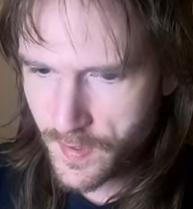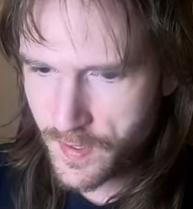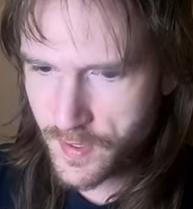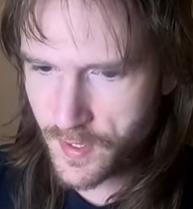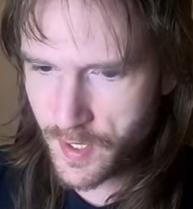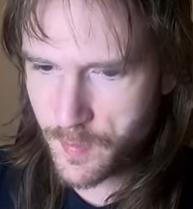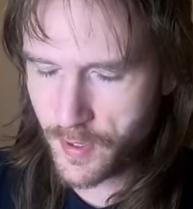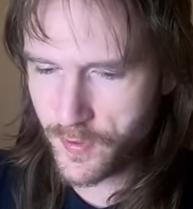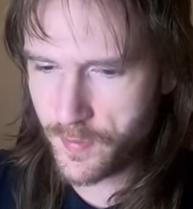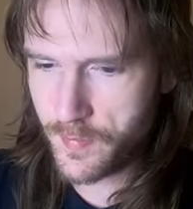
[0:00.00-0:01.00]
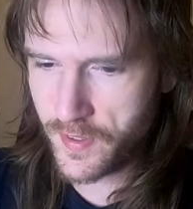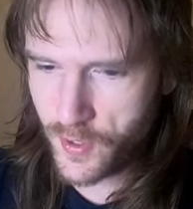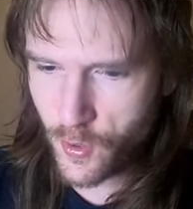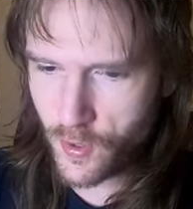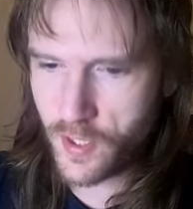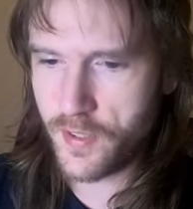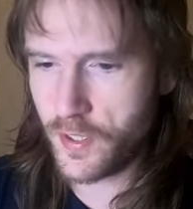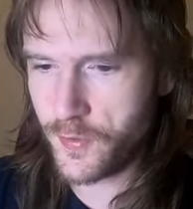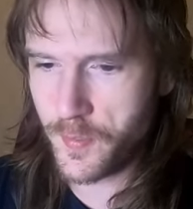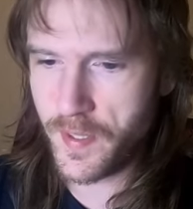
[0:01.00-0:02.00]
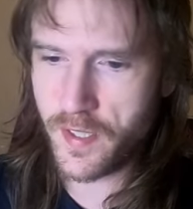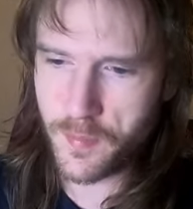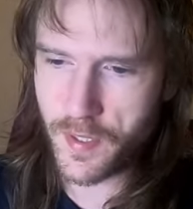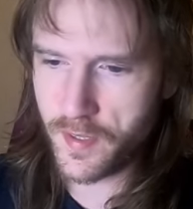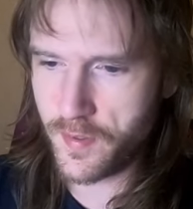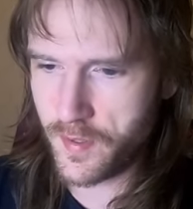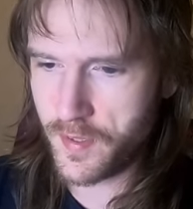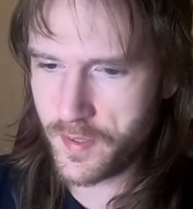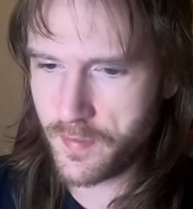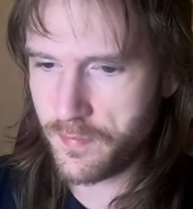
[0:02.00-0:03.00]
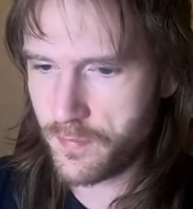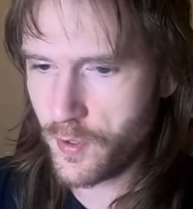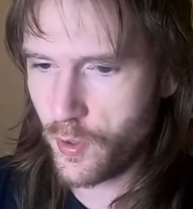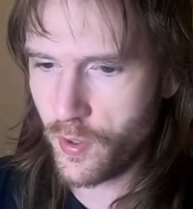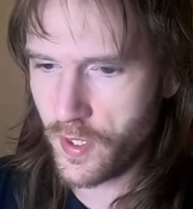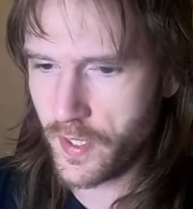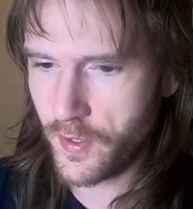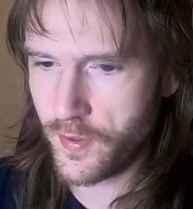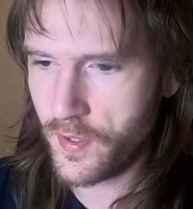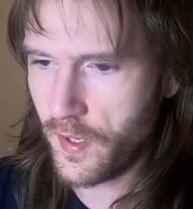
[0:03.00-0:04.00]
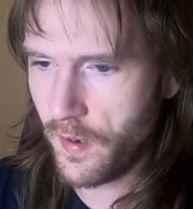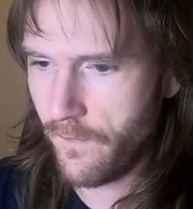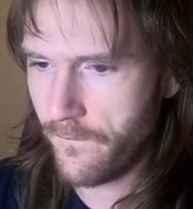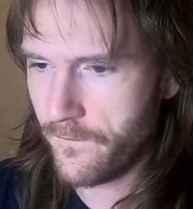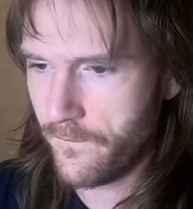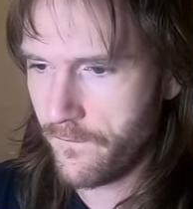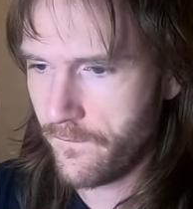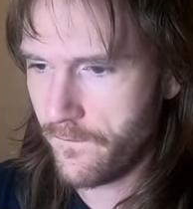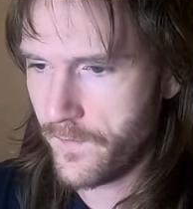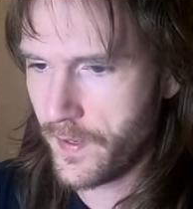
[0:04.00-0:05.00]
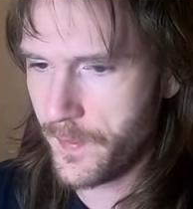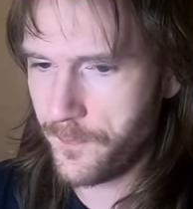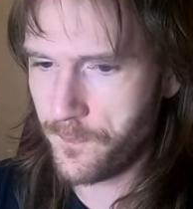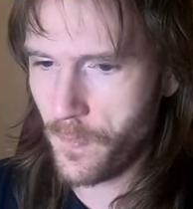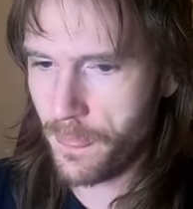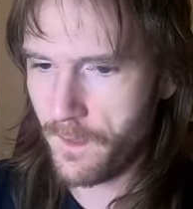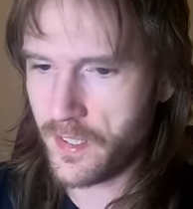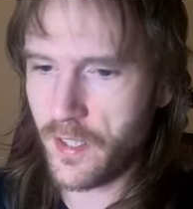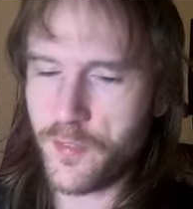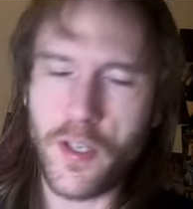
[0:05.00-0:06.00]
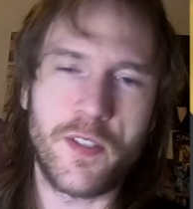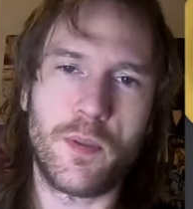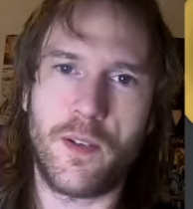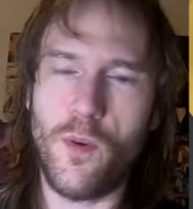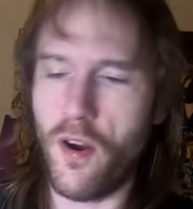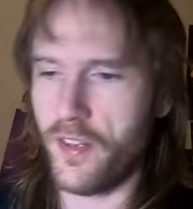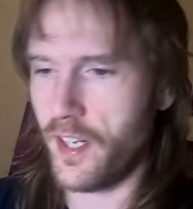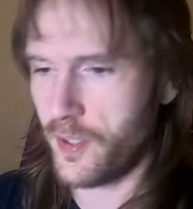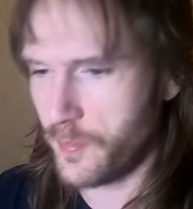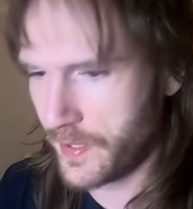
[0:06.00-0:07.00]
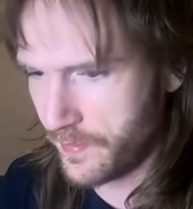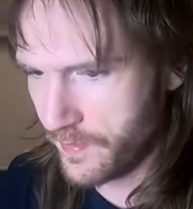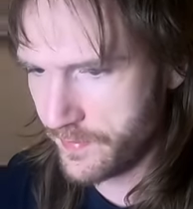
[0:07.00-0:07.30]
Line Burst. It's cool, not for me, but cool, I guess. Okay, at first I was like, oh, yellow, but